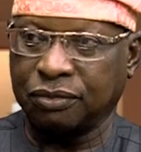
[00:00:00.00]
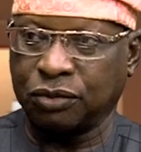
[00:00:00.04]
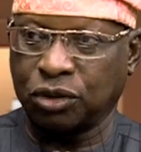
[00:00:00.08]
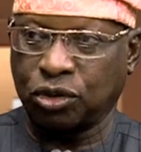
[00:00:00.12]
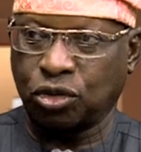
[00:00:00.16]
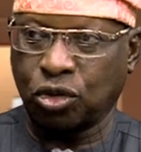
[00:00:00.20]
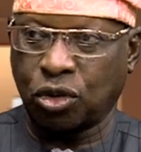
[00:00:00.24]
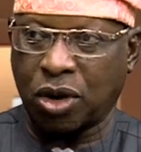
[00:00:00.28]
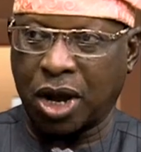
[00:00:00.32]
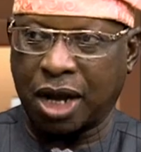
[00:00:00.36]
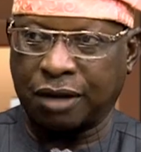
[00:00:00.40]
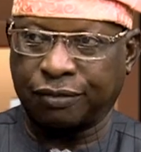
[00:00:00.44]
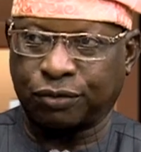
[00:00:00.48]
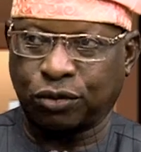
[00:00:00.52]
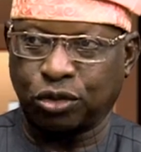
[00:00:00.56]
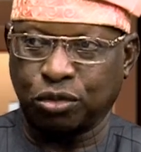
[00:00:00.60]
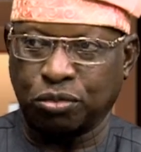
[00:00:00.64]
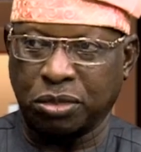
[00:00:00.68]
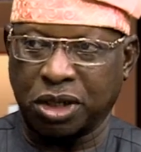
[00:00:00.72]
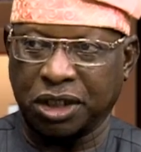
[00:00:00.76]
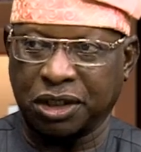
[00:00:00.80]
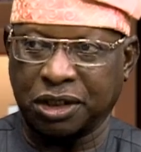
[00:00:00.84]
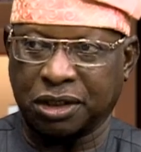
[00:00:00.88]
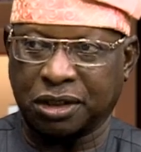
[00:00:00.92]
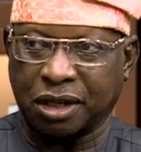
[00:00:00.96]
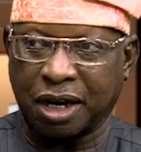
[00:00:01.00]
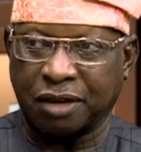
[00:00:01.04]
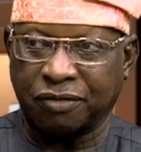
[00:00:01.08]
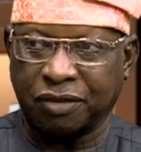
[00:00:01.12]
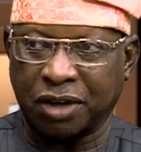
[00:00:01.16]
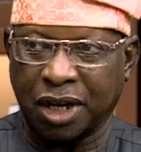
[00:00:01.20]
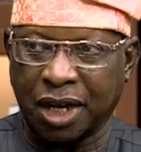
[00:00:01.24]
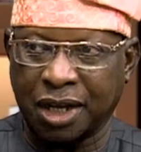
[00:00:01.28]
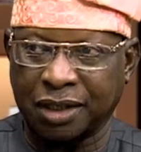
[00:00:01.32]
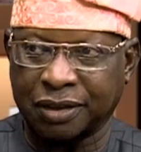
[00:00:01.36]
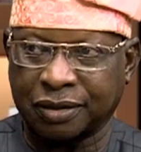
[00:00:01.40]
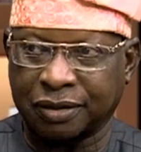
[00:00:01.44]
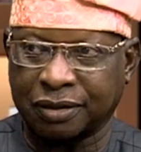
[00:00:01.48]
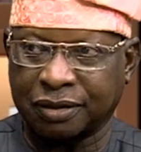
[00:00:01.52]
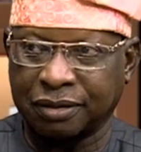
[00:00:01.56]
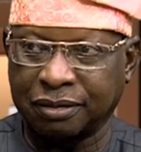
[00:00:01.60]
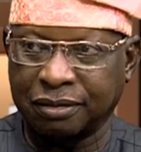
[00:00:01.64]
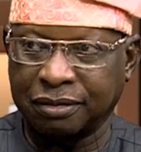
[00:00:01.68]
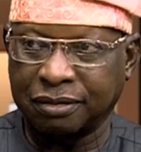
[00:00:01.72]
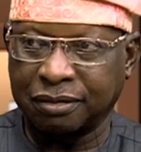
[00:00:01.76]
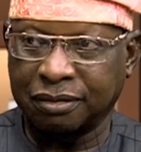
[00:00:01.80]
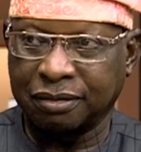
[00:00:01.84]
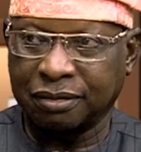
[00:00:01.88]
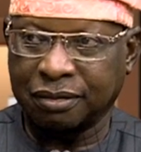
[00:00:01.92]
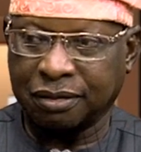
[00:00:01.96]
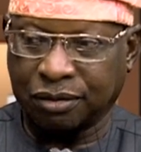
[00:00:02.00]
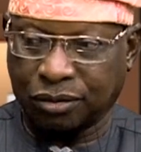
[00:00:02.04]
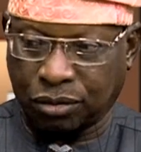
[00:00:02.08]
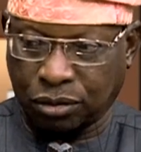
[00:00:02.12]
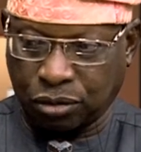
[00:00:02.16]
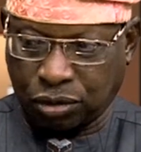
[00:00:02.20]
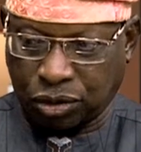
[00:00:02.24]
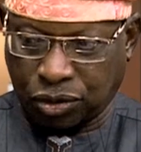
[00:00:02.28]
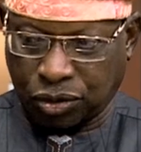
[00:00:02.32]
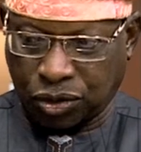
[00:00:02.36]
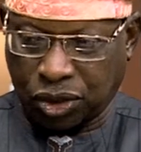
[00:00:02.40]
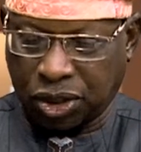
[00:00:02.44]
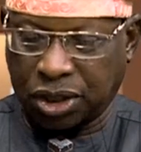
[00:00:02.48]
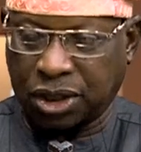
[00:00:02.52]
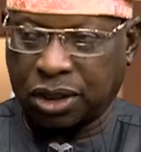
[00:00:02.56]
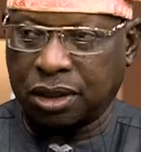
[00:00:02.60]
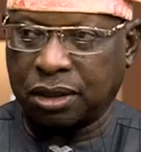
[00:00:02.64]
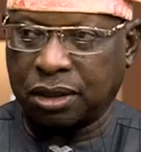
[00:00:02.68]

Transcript: we don't have too many travelers. So you